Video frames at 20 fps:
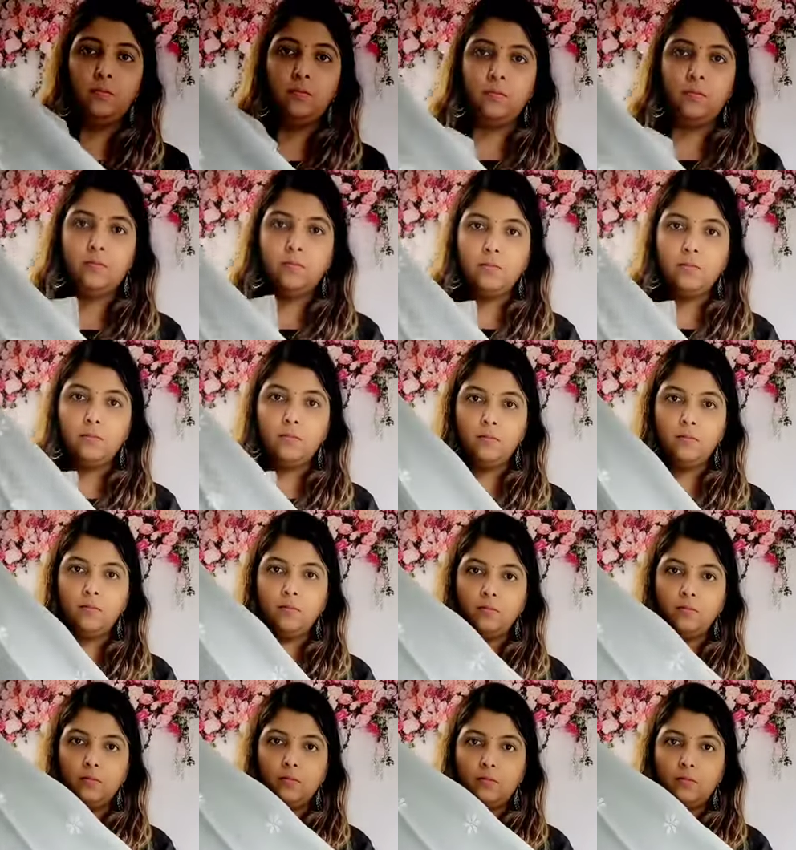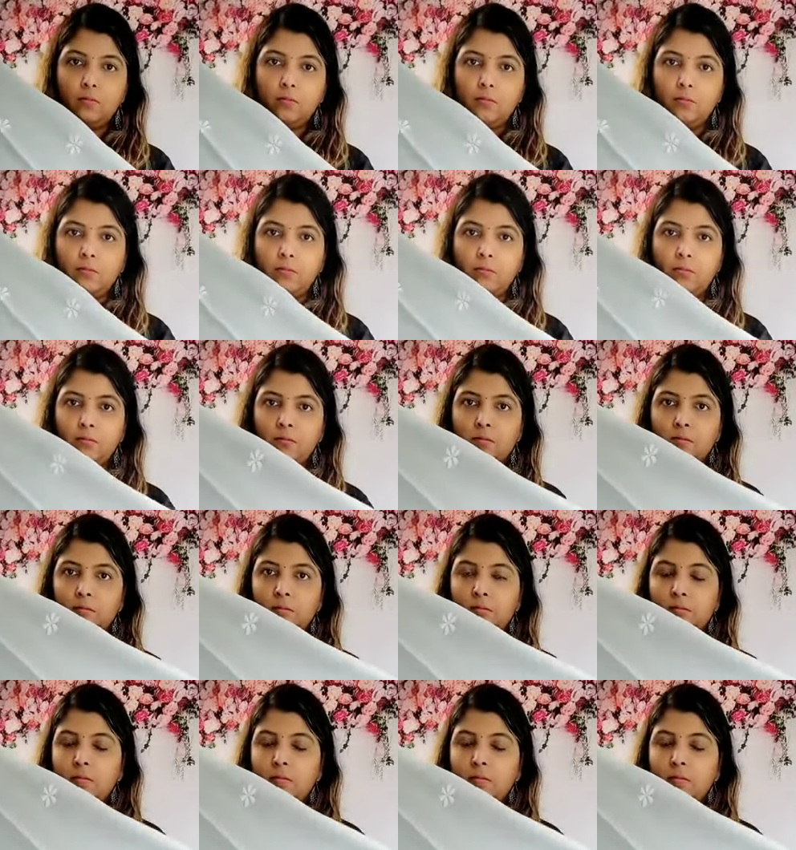(no one is talking)